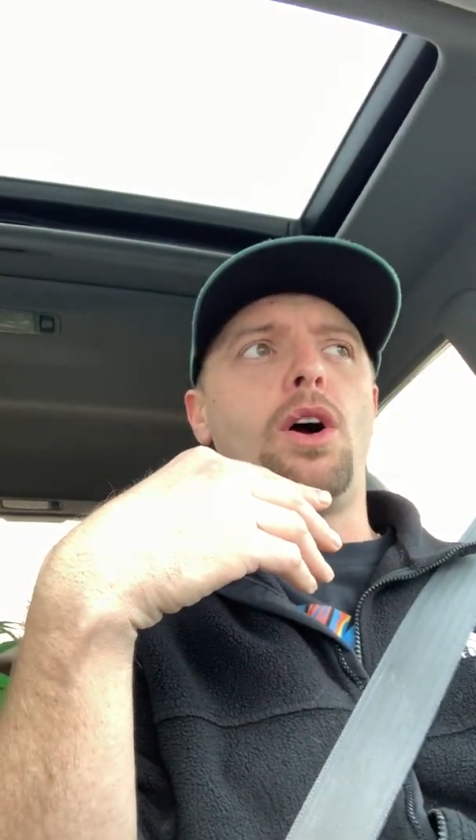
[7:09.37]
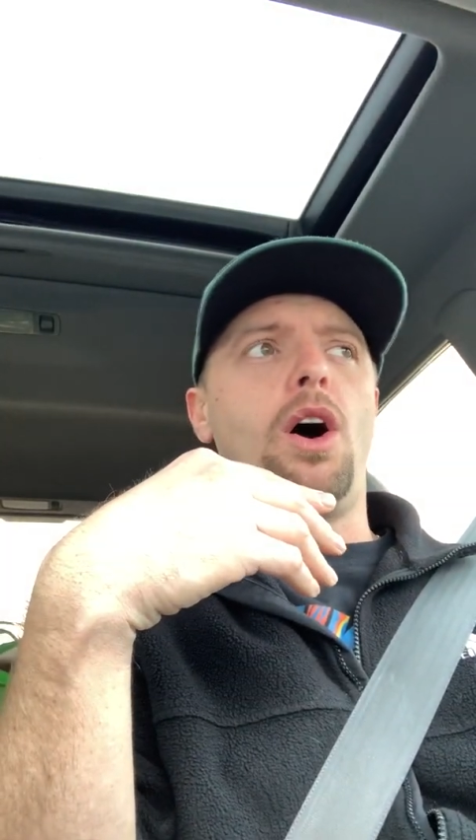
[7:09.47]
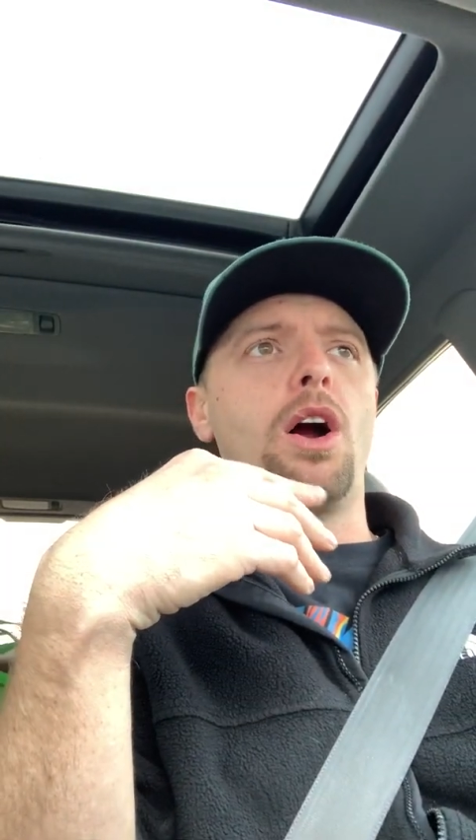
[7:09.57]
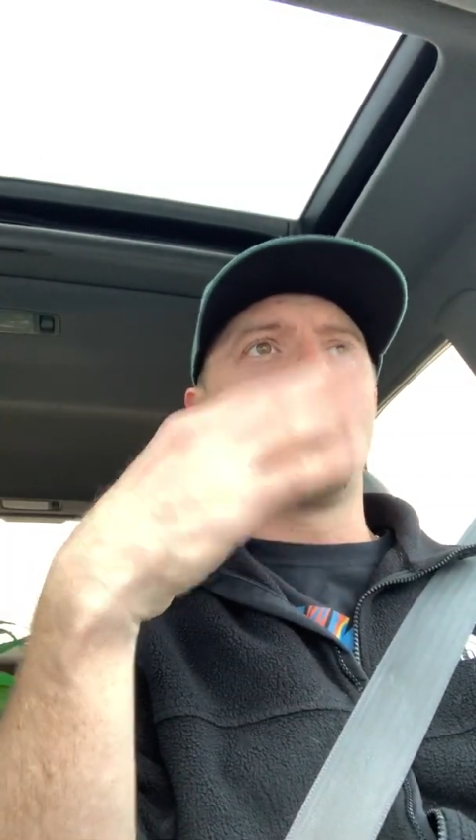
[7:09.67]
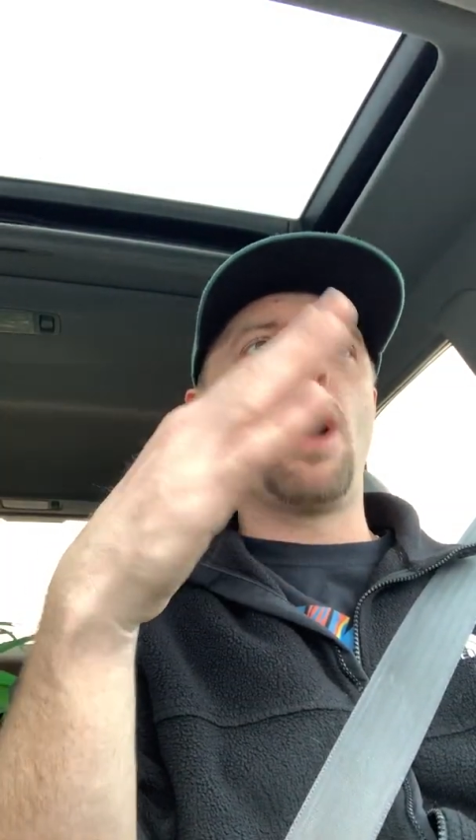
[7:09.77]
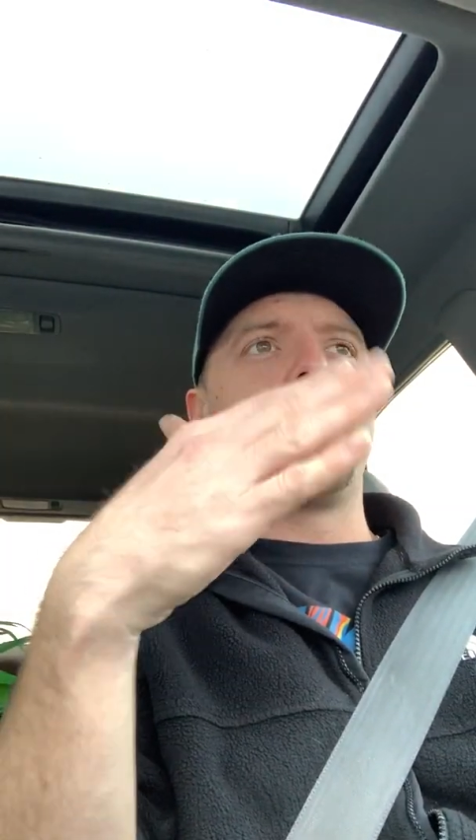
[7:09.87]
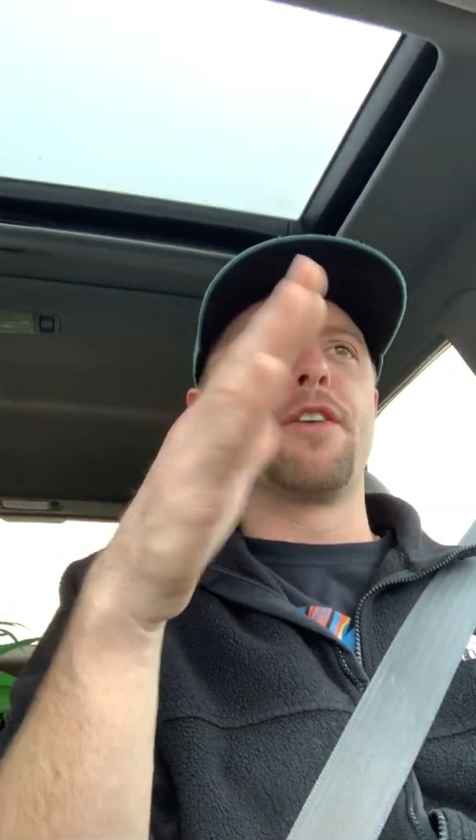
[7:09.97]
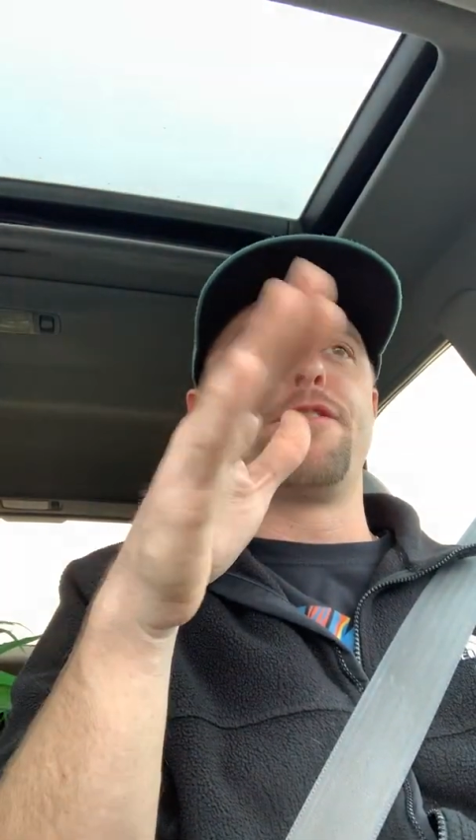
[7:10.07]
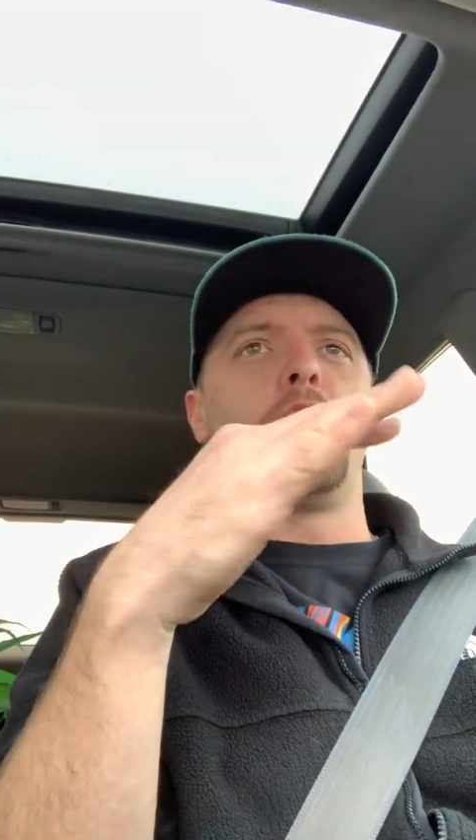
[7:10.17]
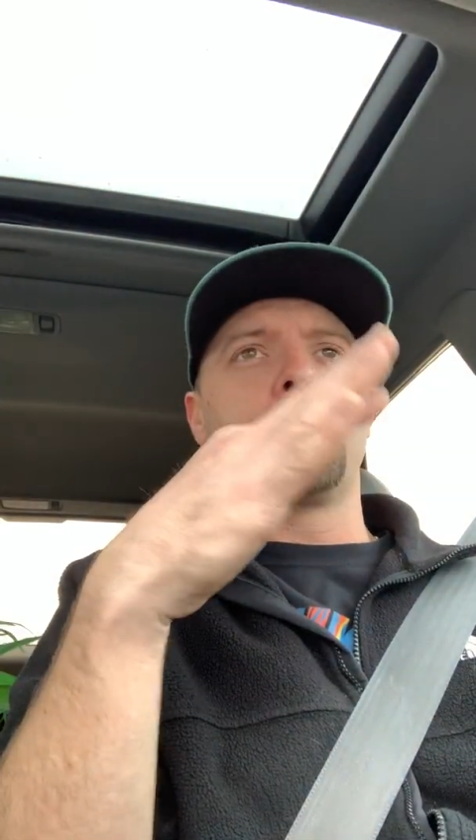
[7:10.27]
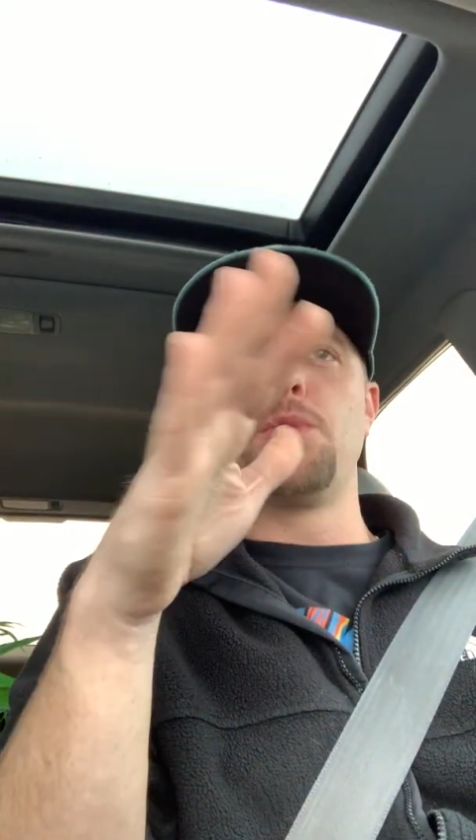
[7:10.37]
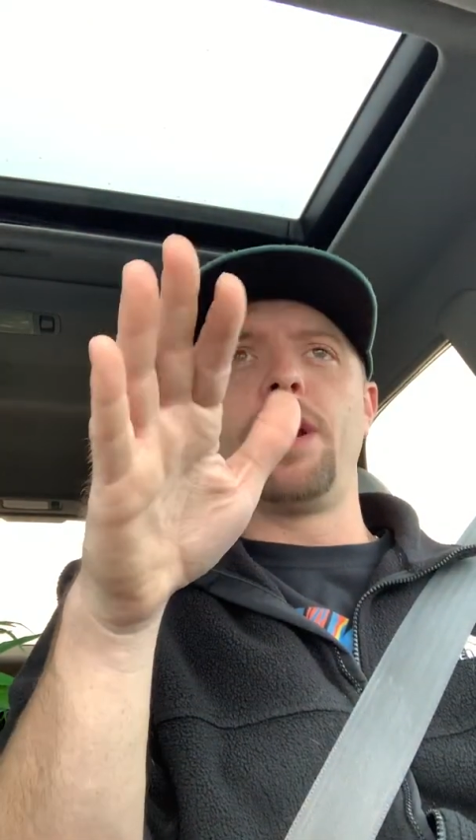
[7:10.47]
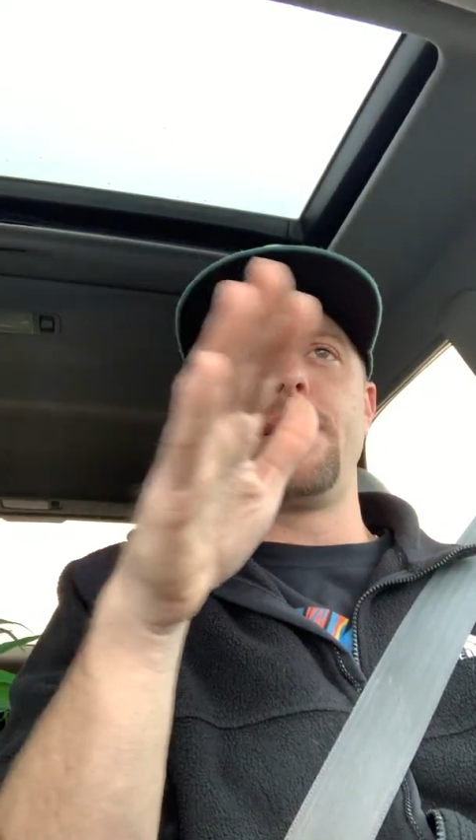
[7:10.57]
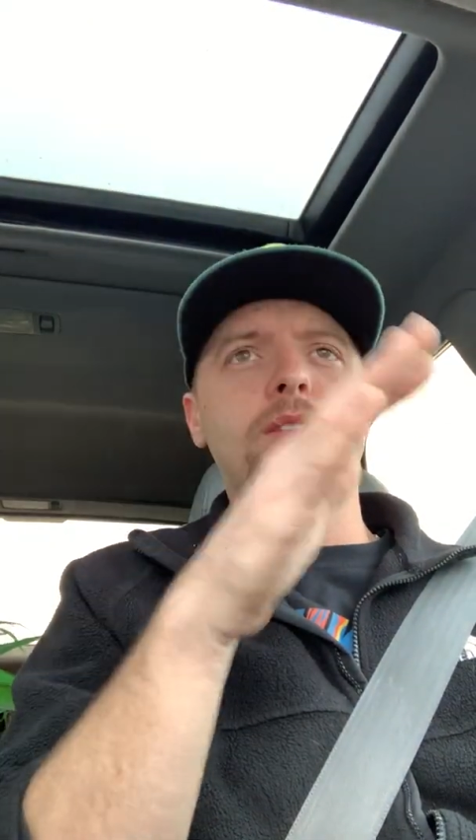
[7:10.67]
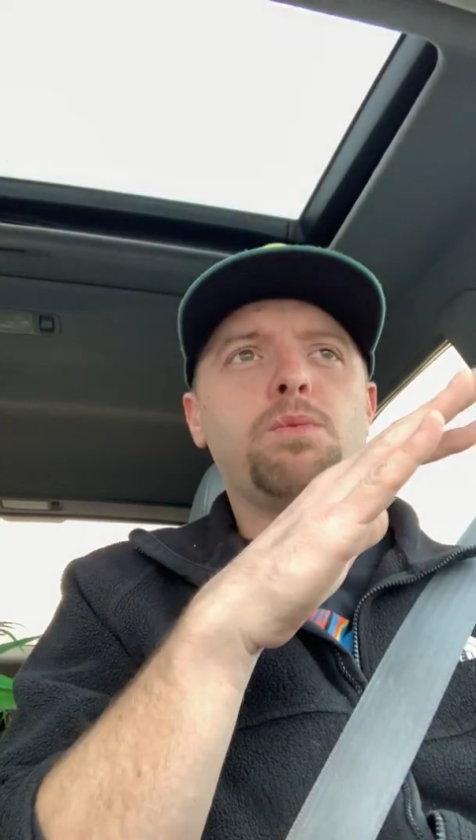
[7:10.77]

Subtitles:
our weather fluctuates.